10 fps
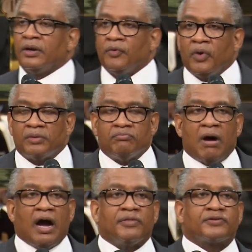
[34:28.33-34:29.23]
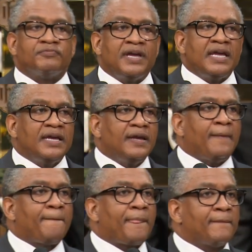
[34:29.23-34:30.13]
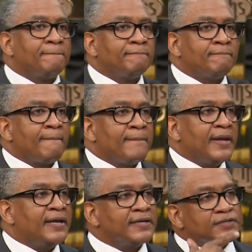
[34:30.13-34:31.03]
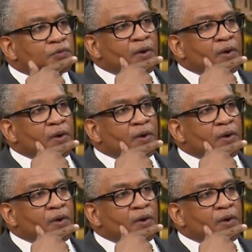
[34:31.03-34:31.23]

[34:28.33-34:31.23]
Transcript: What bothers me is the